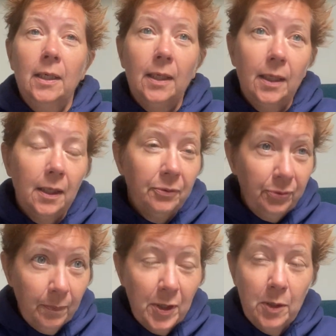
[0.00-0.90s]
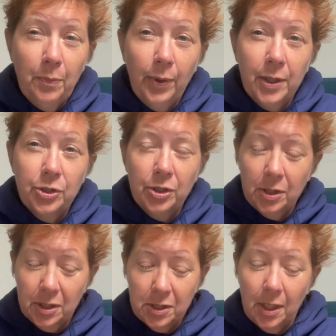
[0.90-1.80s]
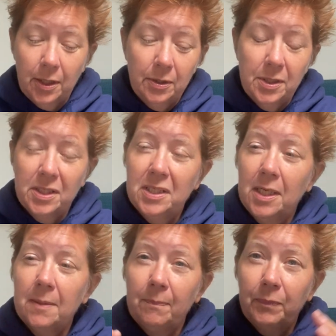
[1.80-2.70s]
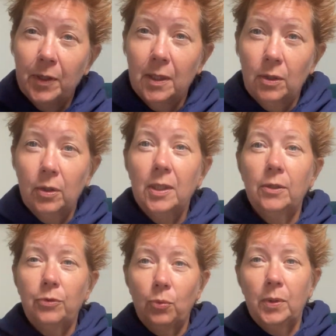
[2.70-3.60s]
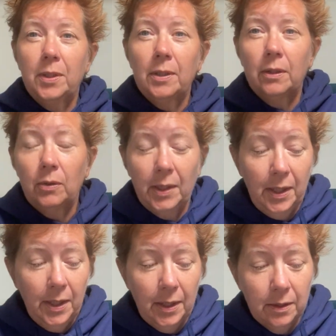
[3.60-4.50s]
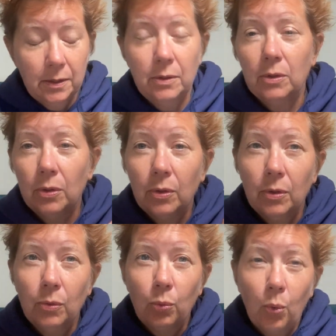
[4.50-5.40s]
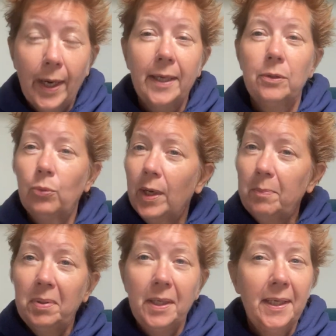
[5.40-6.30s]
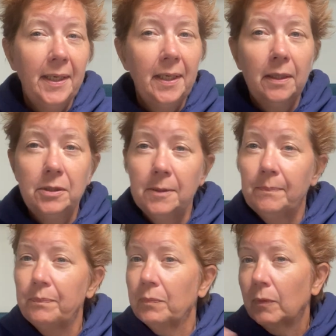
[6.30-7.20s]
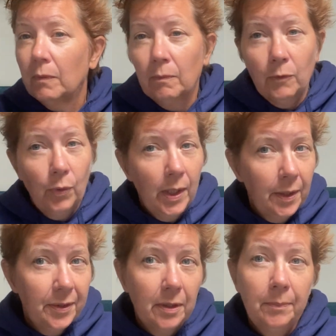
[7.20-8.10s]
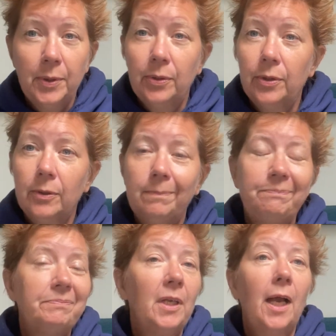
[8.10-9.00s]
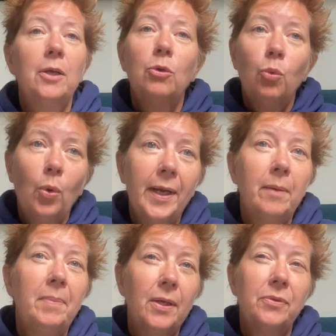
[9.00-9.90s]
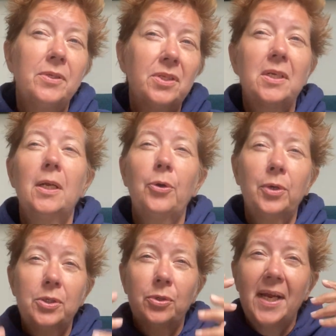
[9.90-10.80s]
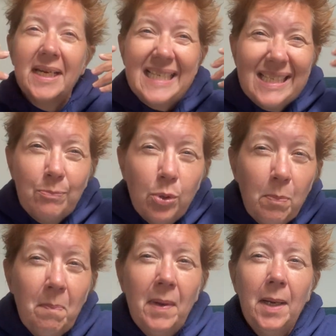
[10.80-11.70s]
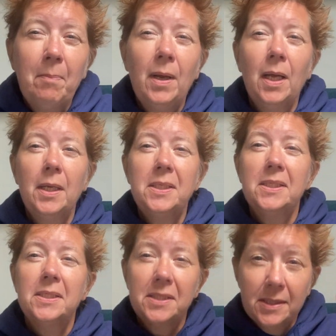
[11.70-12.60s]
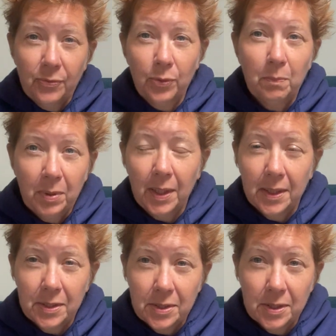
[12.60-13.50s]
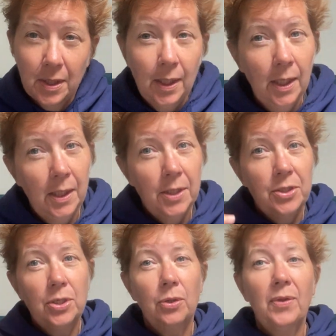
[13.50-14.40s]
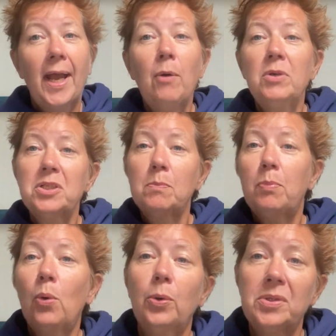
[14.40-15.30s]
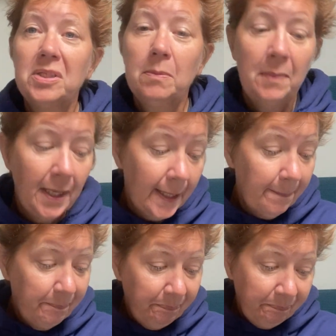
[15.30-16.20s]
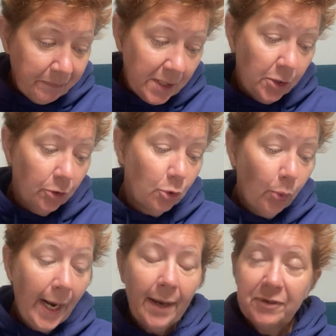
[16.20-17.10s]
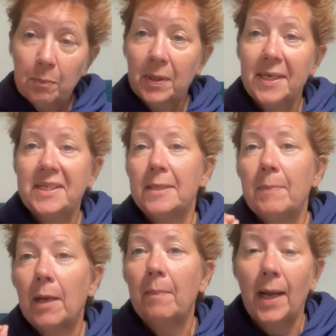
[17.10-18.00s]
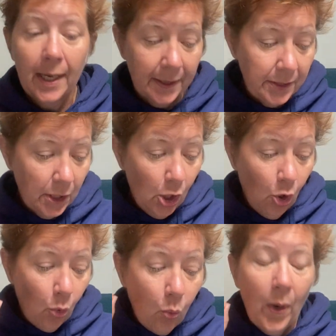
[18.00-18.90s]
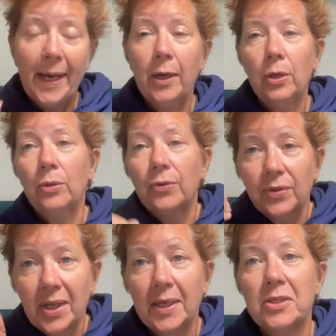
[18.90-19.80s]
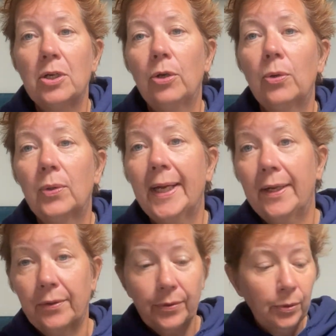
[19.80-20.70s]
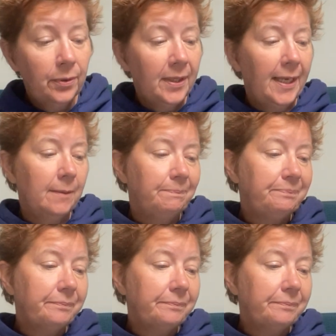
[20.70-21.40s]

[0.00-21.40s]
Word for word: uh, from the depression because I could sit and look out the window and write, write by hand, write on the computer. I could write about this character and put my mind in a different place. So that was important to me to craft a place in my mind where things are okay. Third thing,